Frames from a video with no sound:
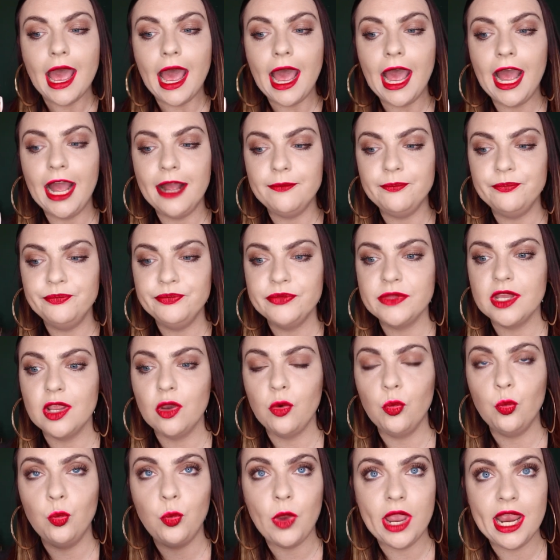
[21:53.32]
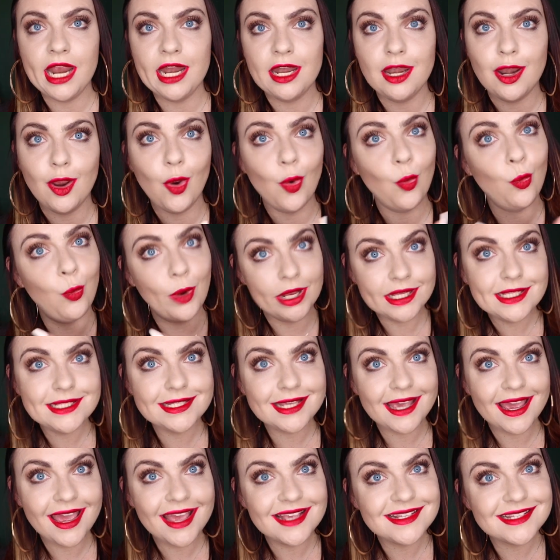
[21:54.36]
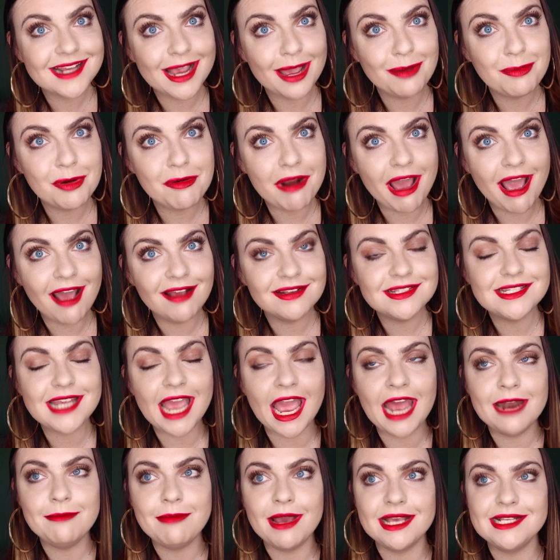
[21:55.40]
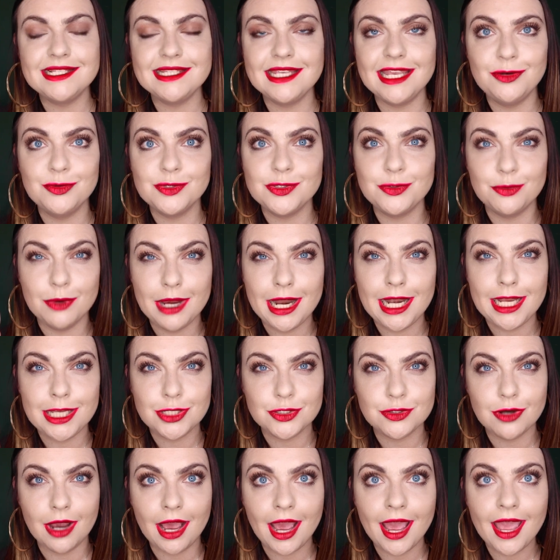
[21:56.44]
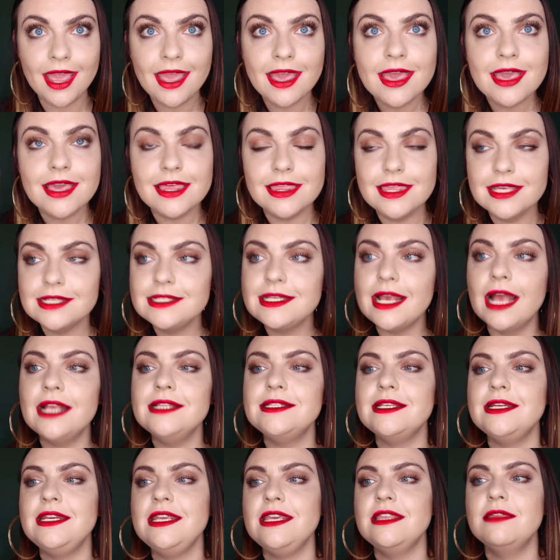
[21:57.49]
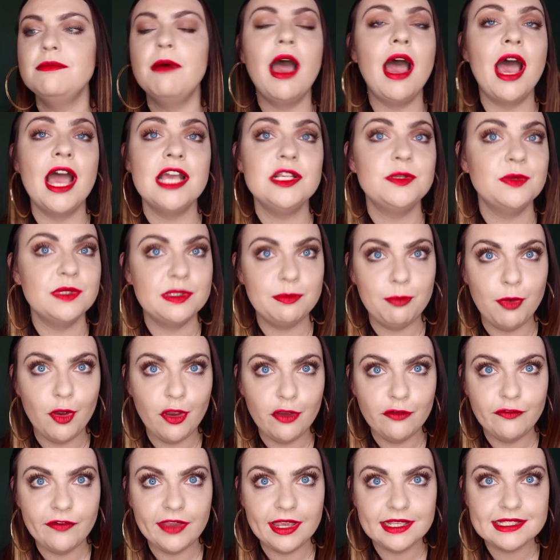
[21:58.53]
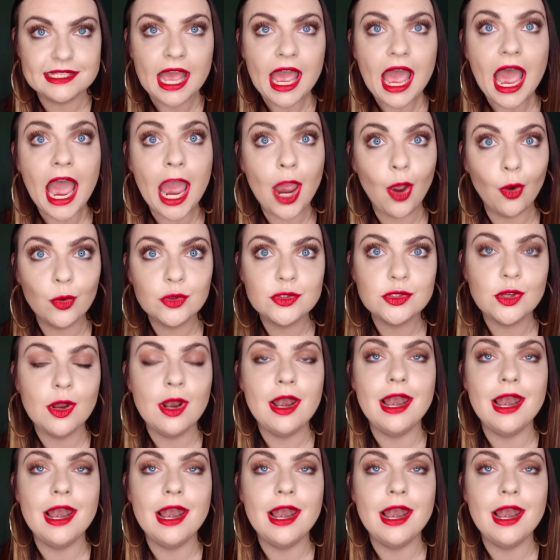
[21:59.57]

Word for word: um, when winter has come around and my skin was really dry, this underneath my eyes was perfect. I also